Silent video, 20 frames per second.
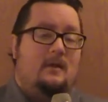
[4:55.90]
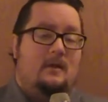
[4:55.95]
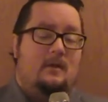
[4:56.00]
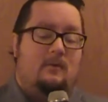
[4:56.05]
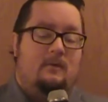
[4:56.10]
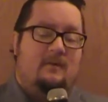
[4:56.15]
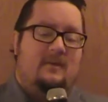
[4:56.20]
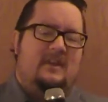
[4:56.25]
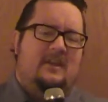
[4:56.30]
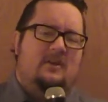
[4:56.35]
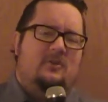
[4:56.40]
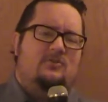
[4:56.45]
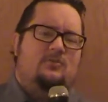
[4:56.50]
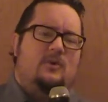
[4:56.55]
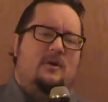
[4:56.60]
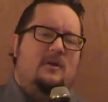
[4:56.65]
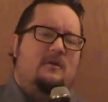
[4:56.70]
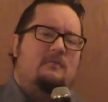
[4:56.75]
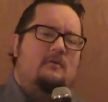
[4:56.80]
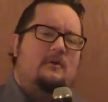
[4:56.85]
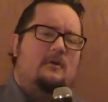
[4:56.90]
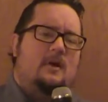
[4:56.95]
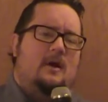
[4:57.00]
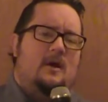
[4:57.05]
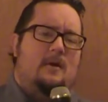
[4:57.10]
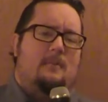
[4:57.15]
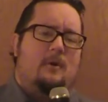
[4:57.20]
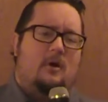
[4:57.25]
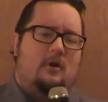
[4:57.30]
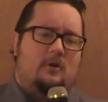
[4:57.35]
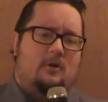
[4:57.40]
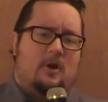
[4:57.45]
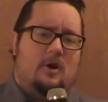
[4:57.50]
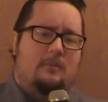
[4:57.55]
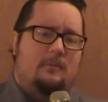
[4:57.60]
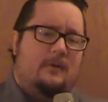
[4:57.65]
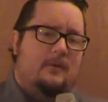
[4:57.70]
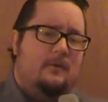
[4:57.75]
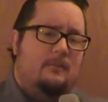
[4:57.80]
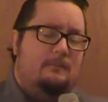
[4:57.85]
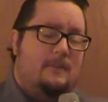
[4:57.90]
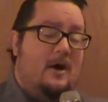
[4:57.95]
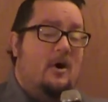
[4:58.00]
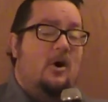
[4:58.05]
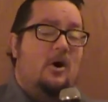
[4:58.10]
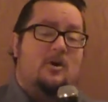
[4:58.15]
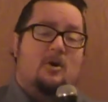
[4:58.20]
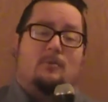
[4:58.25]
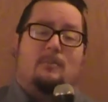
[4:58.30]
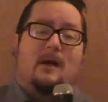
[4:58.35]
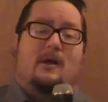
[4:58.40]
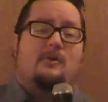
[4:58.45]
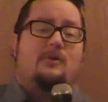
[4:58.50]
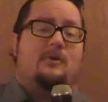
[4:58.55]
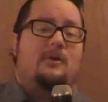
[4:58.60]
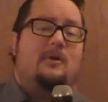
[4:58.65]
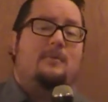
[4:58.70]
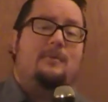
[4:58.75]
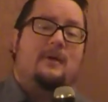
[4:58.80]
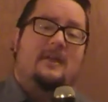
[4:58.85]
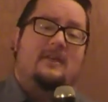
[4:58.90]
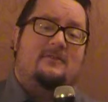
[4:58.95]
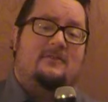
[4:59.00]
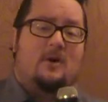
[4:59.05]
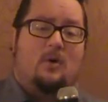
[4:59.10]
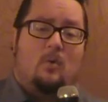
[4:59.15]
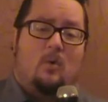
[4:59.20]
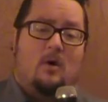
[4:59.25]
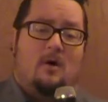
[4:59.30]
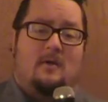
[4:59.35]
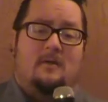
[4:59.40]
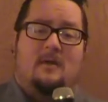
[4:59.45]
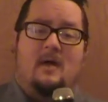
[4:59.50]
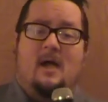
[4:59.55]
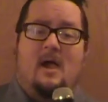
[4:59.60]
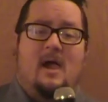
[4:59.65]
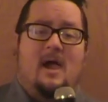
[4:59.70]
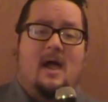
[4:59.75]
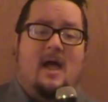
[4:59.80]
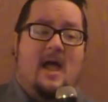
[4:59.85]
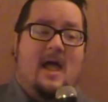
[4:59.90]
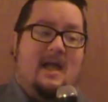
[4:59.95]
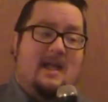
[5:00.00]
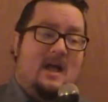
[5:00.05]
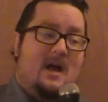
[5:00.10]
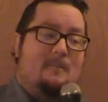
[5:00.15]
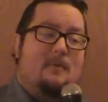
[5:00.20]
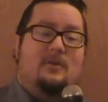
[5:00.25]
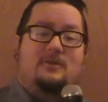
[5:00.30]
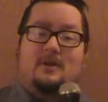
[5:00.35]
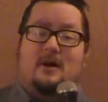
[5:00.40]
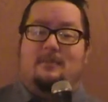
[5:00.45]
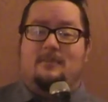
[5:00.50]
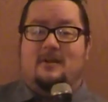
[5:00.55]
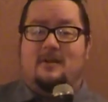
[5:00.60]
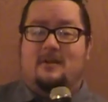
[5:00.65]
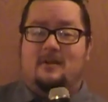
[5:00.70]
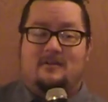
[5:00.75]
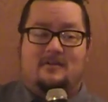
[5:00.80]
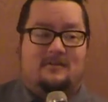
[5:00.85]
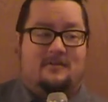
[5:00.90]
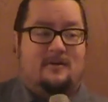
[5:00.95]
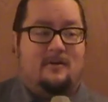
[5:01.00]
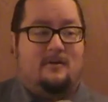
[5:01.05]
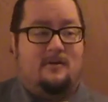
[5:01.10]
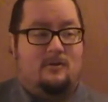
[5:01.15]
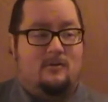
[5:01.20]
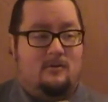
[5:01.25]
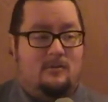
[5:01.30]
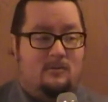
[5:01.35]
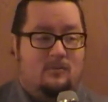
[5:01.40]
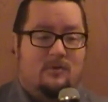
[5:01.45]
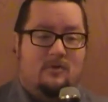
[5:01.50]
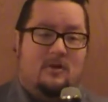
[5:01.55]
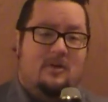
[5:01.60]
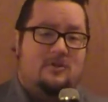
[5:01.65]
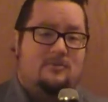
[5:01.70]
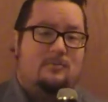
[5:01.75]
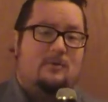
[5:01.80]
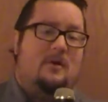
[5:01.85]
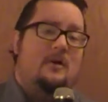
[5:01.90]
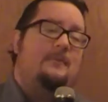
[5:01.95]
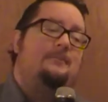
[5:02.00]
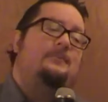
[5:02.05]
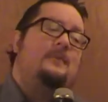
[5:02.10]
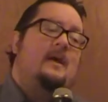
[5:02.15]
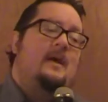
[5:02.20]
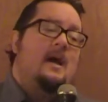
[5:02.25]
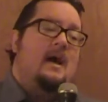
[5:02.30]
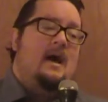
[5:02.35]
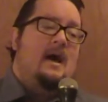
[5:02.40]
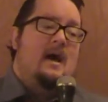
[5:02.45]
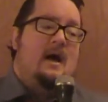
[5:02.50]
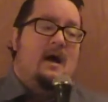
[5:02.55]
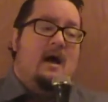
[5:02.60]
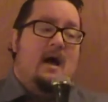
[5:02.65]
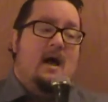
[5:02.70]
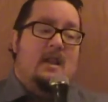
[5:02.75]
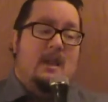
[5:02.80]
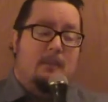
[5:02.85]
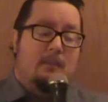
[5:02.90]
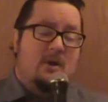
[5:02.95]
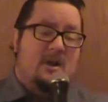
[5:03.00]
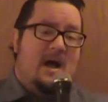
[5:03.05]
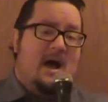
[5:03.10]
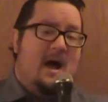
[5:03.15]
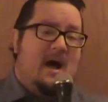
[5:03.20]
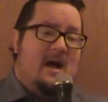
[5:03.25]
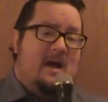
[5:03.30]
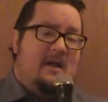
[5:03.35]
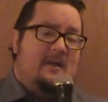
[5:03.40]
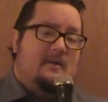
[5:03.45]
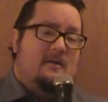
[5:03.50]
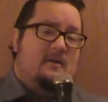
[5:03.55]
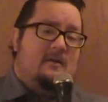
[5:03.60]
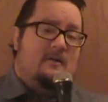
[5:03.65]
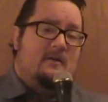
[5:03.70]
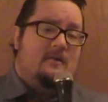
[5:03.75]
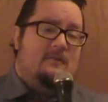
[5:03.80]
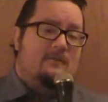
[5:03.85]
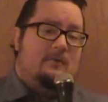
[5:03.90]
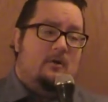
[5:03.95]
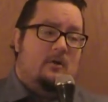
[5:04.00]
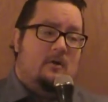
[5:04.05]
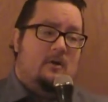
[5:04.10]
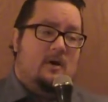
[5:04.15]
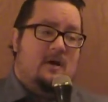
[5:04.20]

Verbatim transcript: with a huge win over uh, Martin Kirby by hook or by crook, but he still won and got him on top 10. So, Will Ospreay. Number nine for a